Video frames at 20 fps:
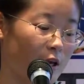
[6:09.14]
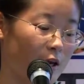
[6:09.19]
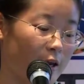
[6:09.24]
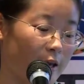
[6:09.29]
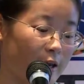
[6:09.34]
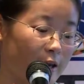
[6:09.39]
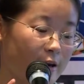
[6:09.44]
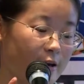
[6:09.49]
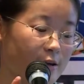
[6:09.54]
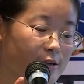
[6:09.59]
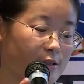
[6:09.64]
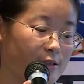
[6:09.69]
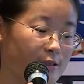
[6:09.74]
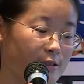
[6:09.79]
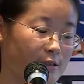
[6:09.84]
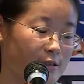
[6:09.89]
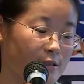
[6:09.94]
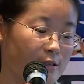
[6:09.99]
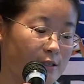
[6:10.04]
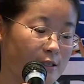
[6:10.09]
Here,
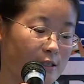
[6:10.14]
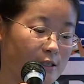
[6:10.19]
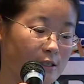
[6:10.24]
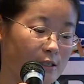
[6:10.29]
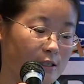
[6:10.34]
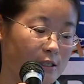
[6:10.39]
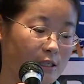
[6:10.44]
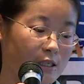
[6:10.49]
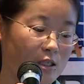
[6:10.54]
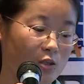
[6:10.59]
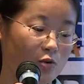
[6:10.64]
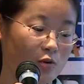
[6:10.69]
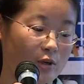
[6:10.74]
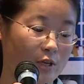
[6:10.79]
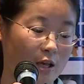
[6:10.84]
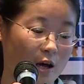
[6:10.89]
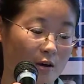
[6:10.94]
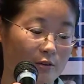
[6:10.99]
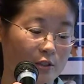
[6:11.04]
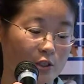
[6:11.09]
these
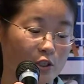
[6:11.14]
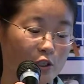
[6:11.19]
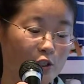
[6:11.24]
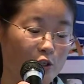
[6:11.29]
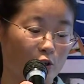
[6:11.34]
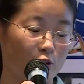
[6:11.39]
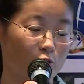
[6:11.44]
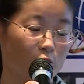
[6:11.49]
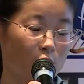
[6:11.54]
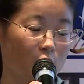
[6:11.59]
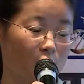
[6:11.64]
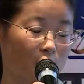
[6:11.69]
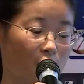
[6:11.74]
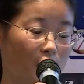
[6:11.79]
results showed